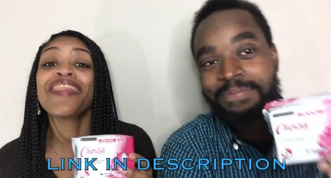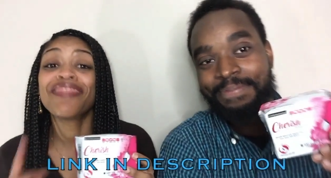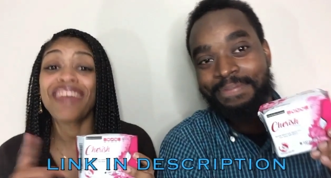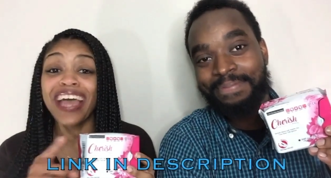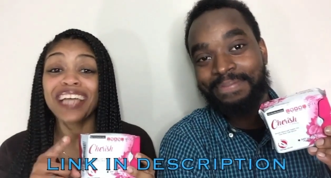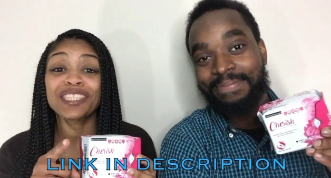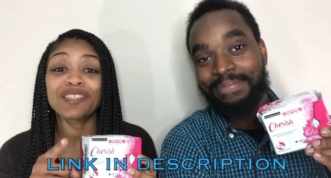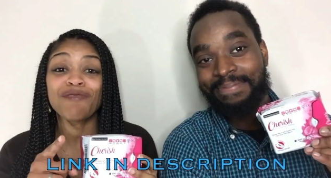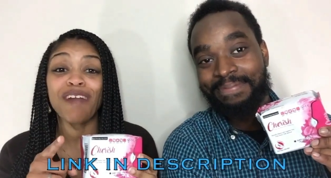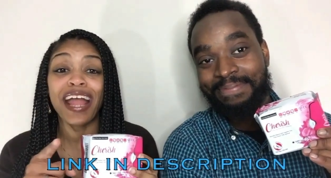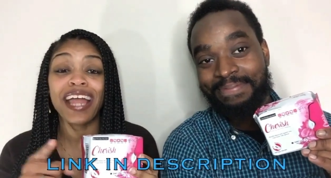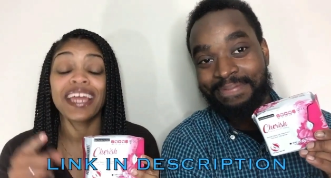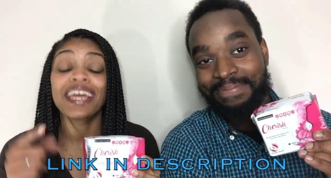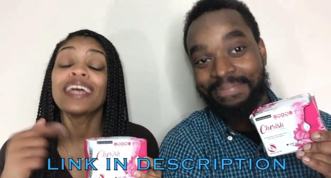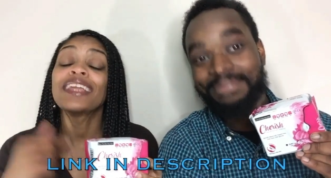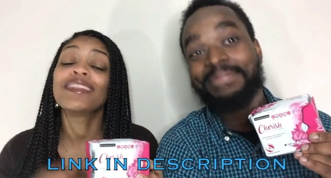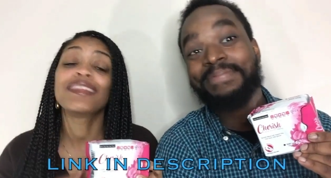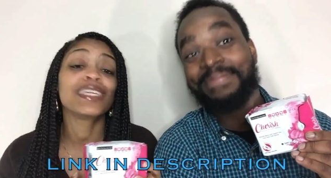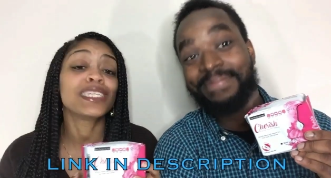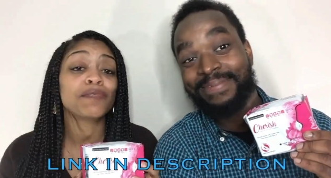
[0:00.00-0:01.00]
Speaker 1: That's right.
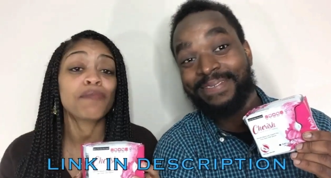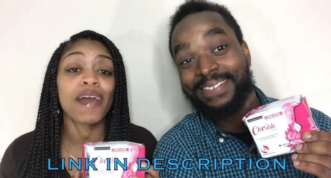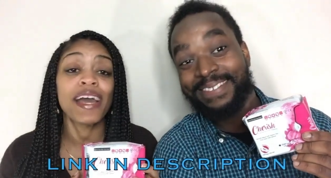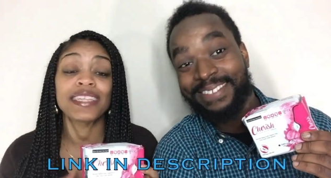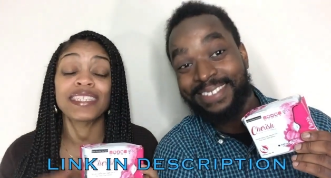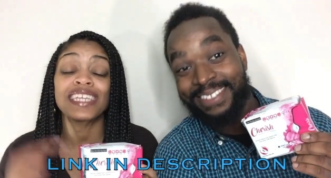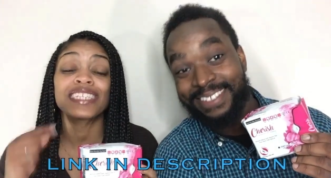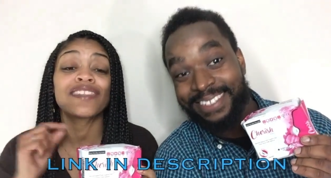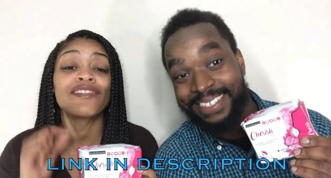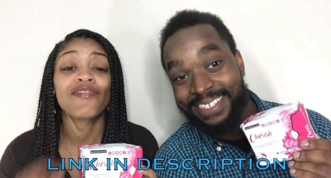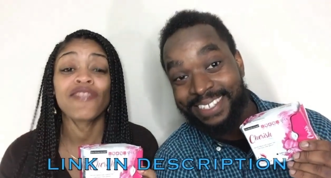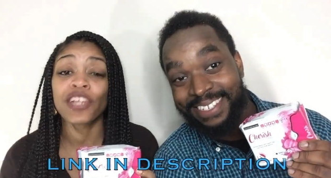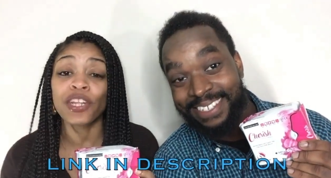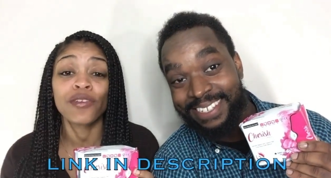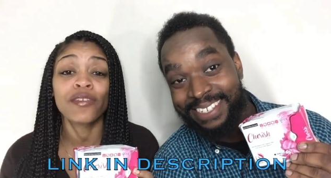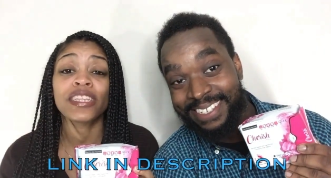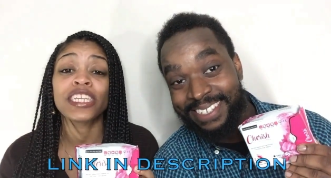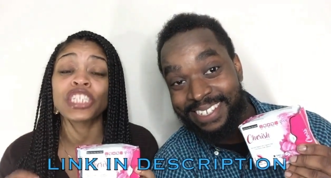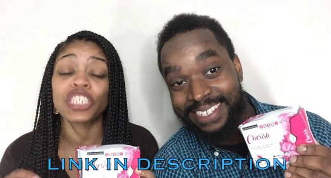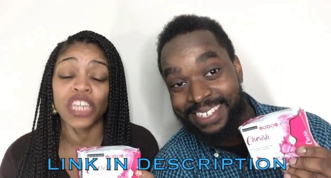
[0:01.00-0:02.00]
These pads have
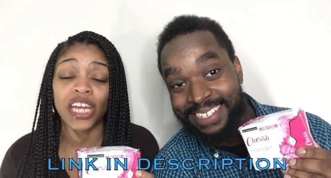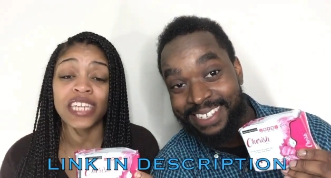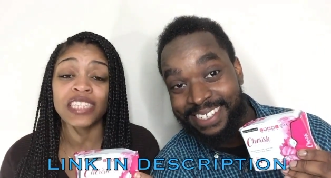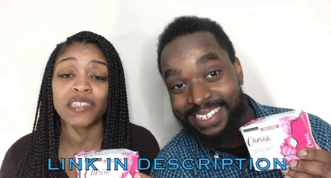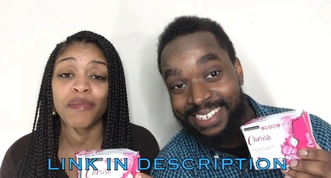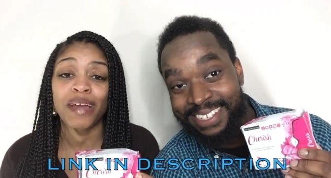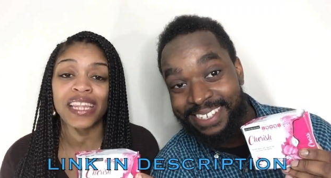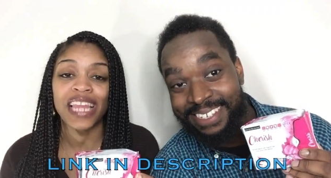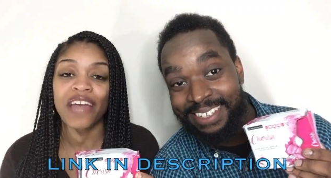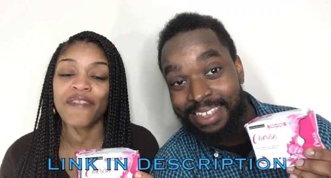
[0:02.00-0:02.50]
literally changed my